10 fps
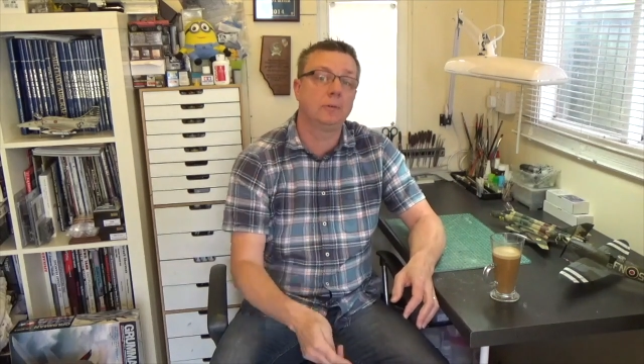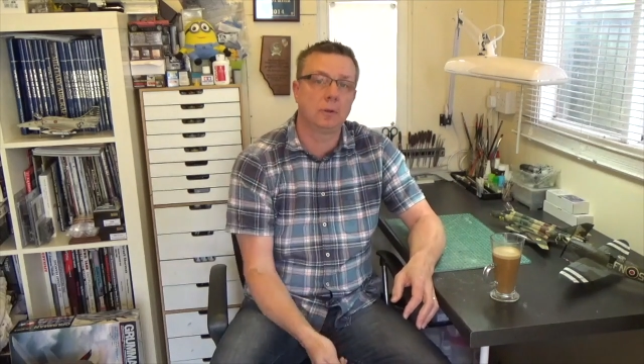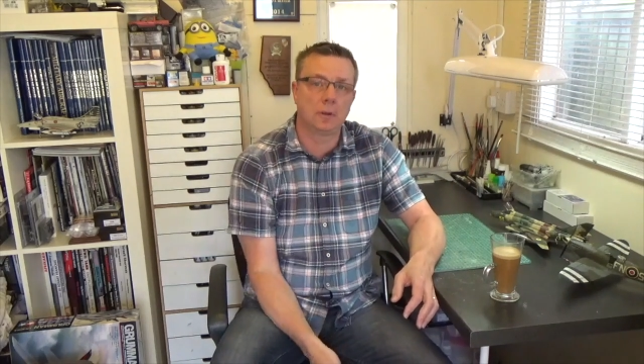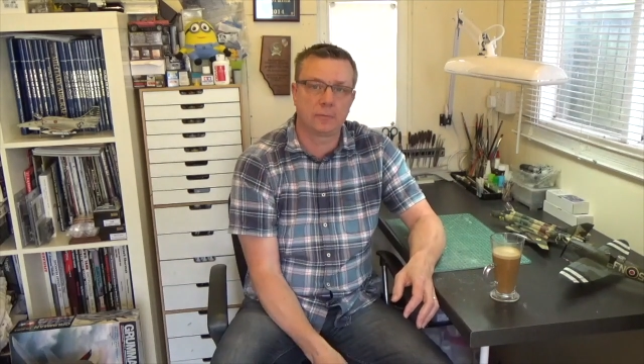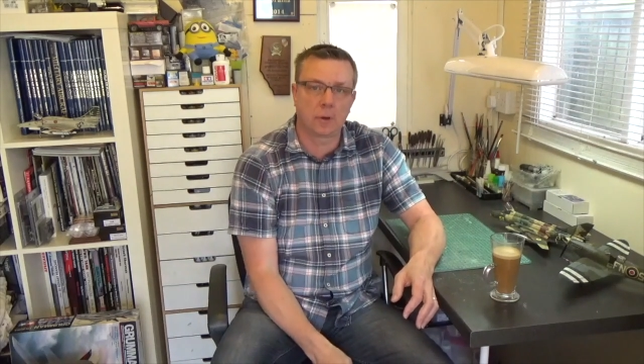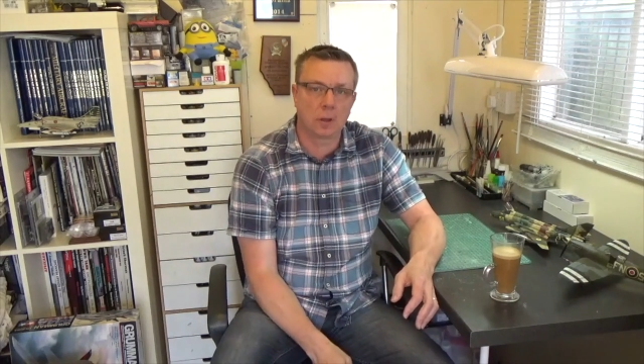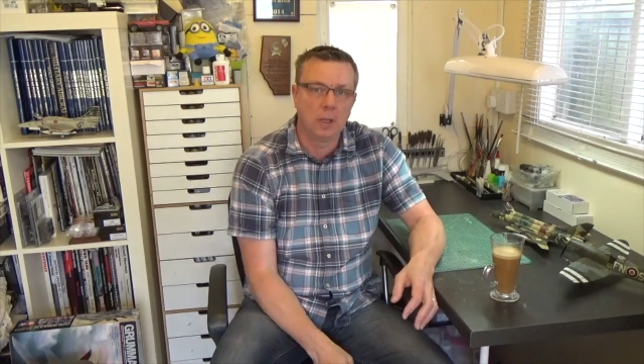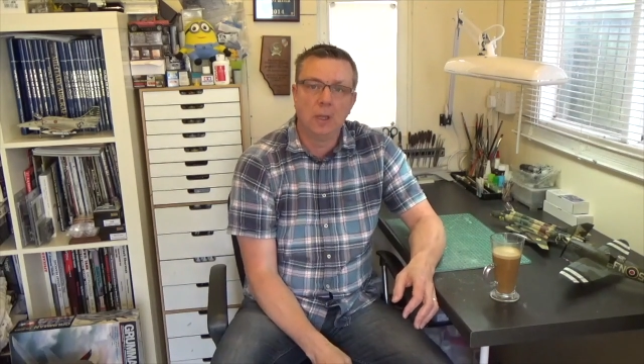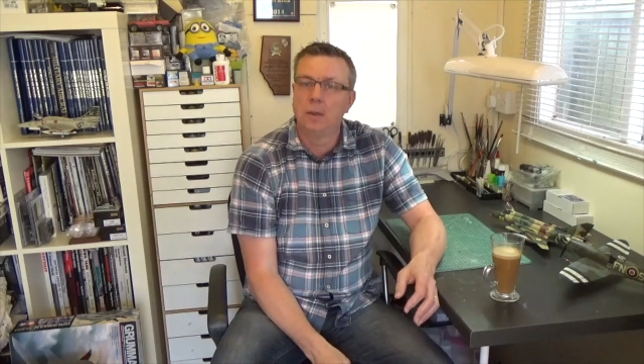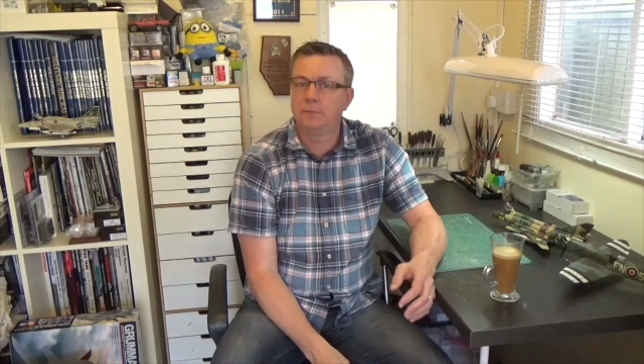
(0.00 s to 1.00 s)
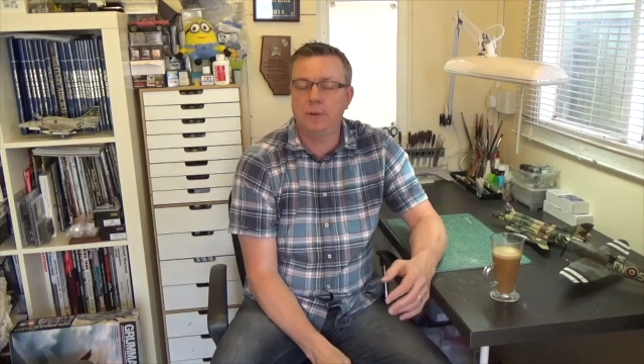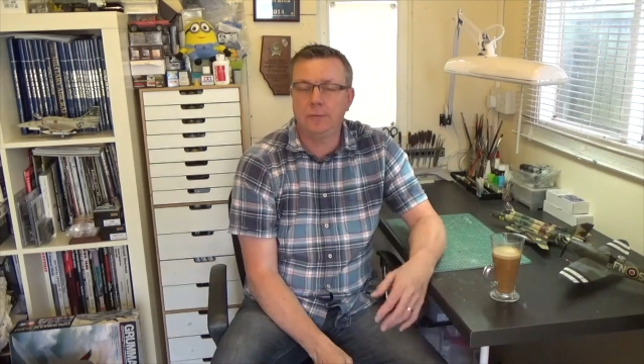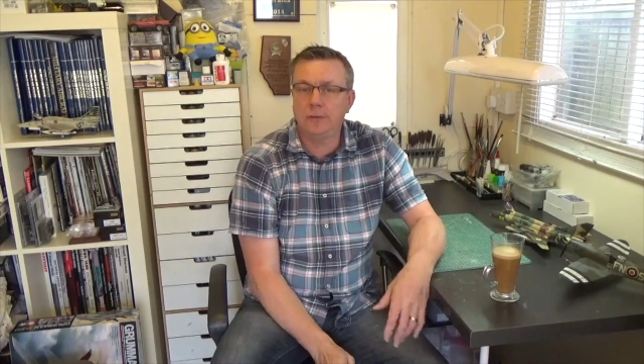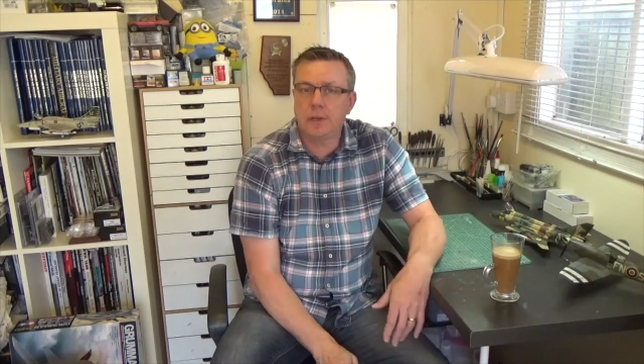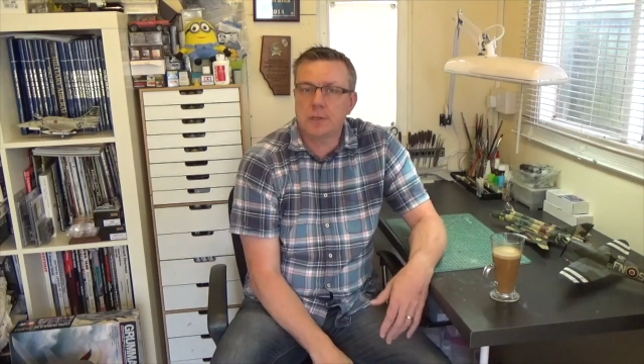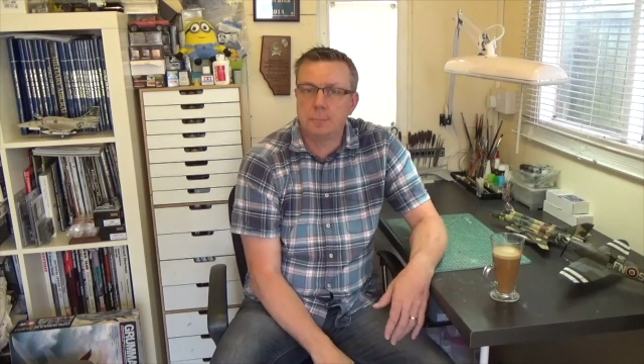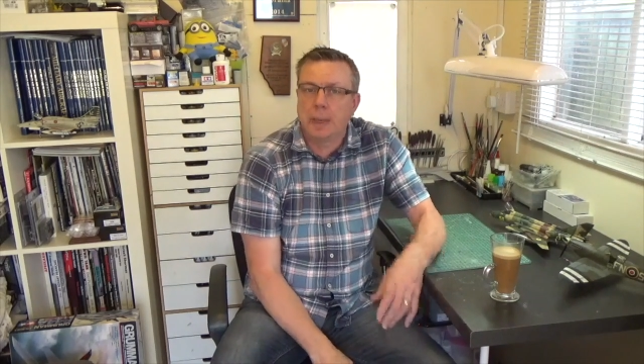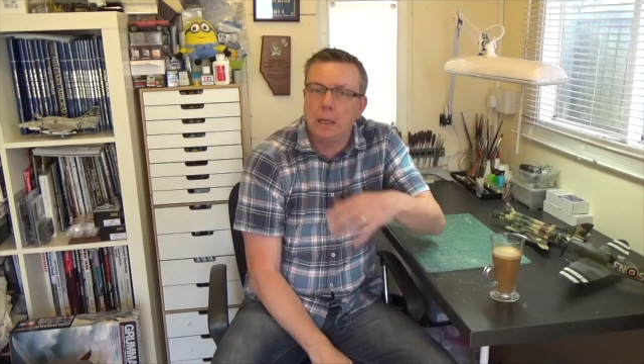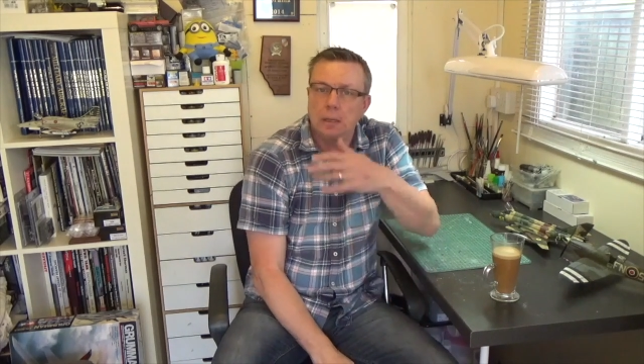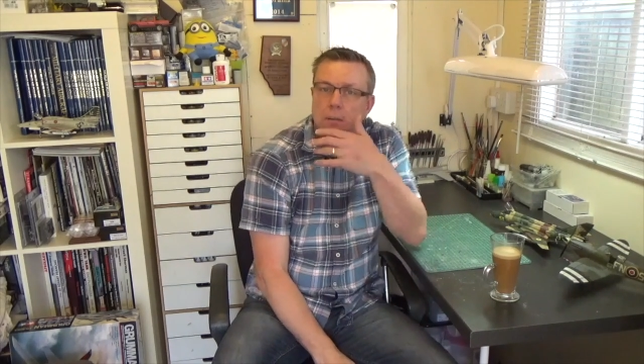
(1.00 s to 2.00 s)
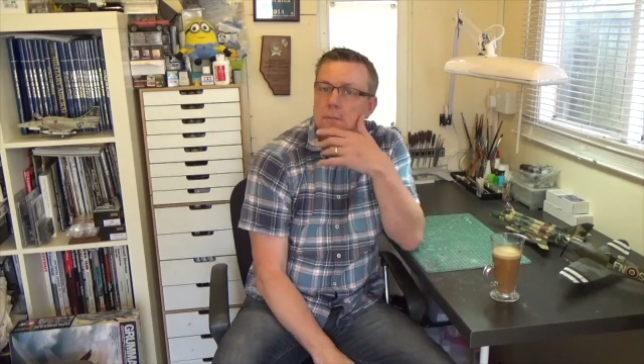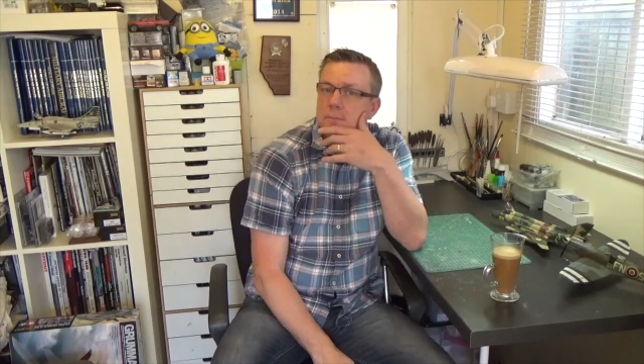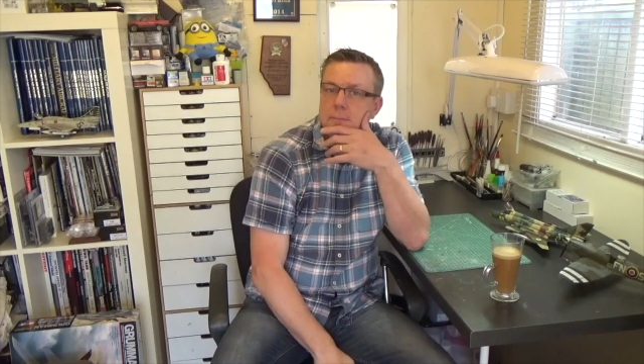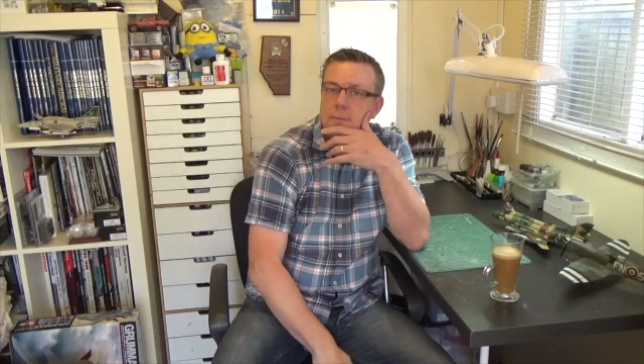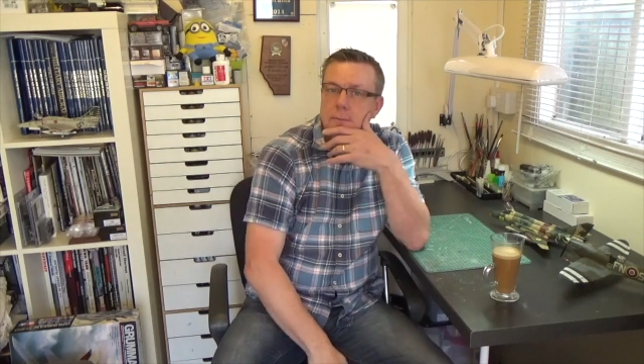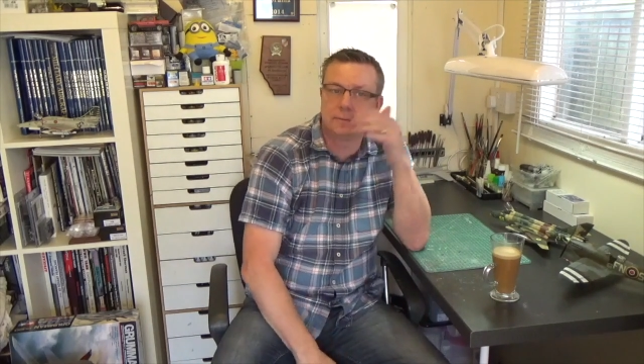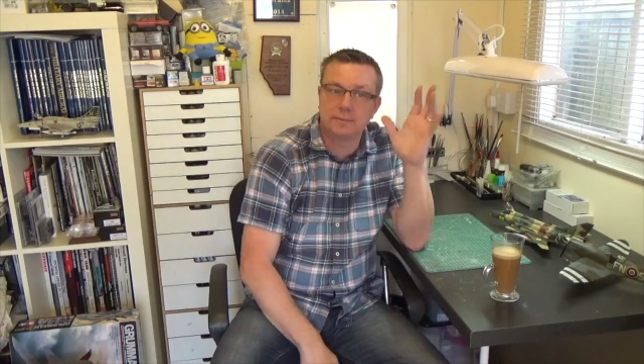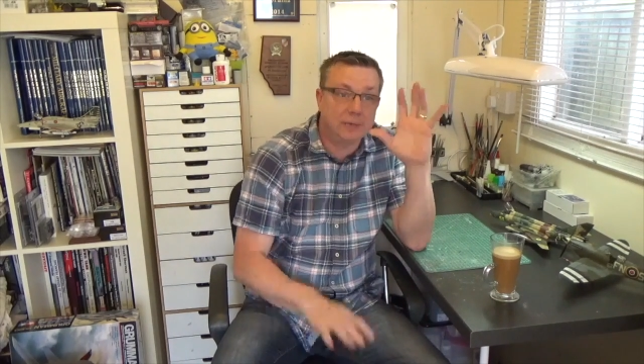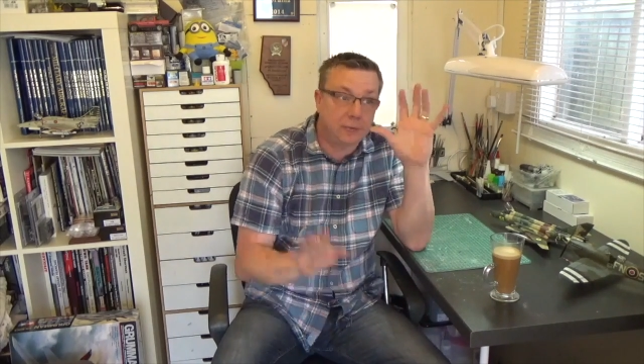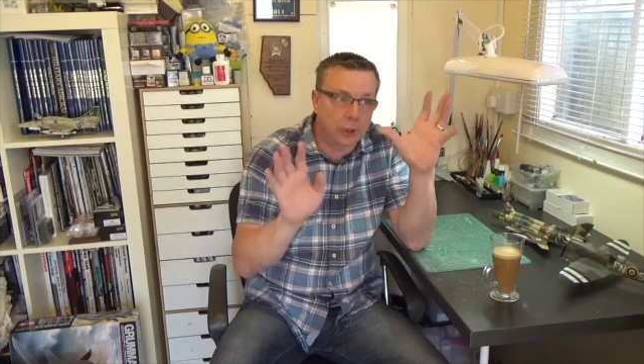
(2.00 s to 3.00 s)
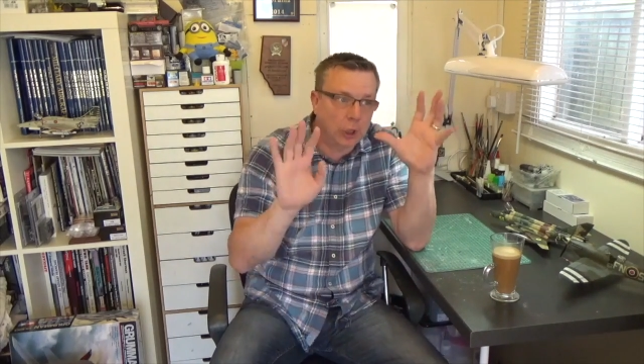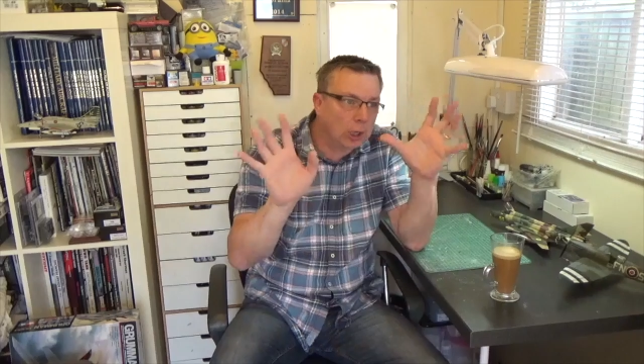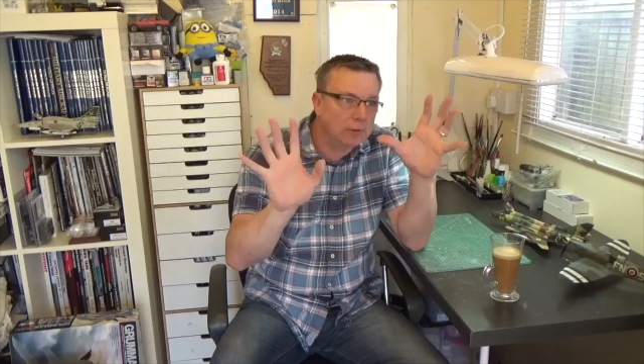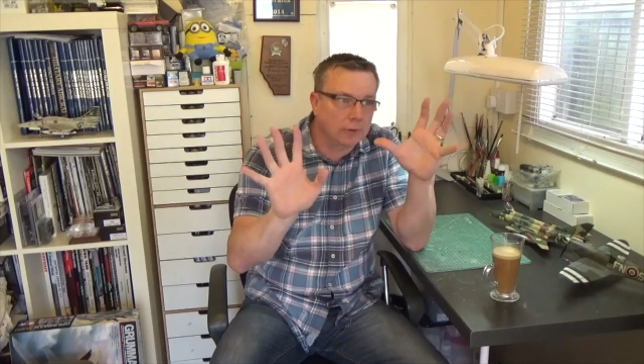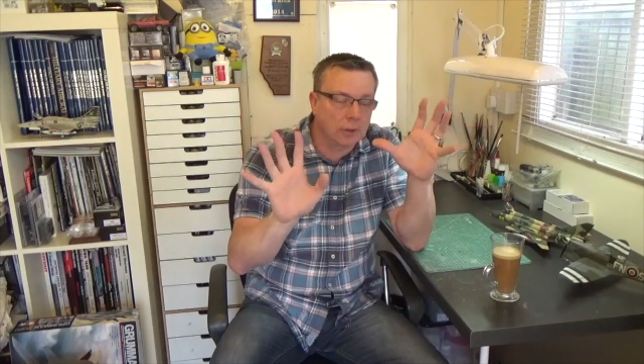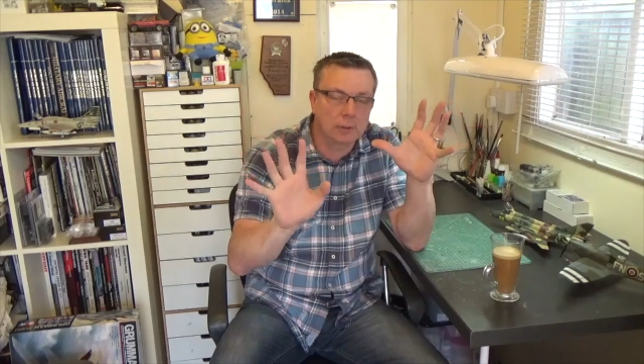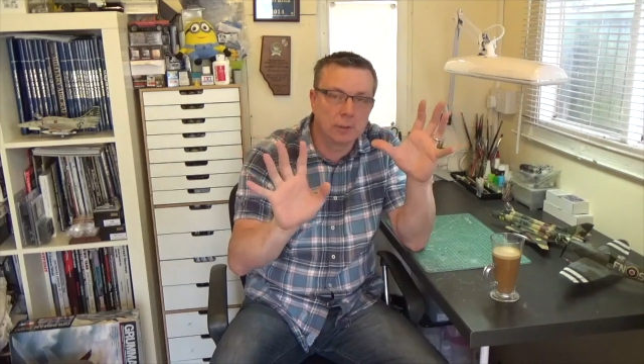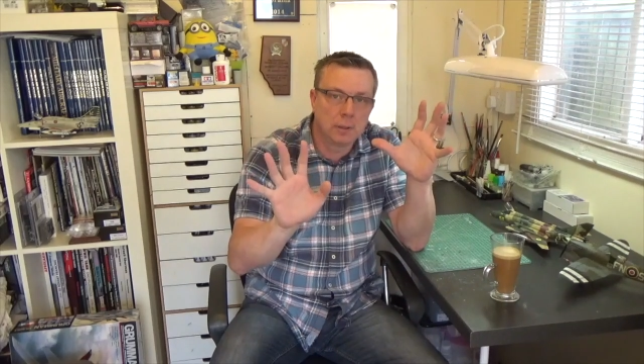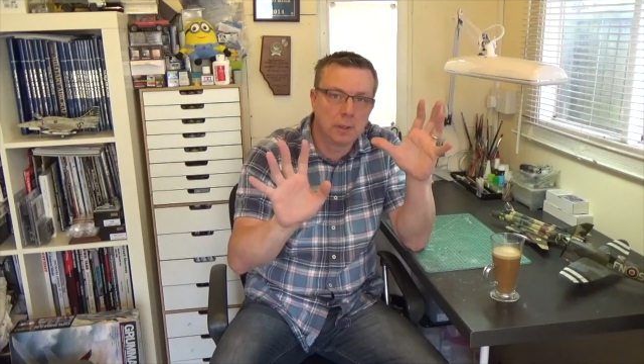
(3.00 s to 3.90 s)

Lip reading: you that have got 56 billion different colours on,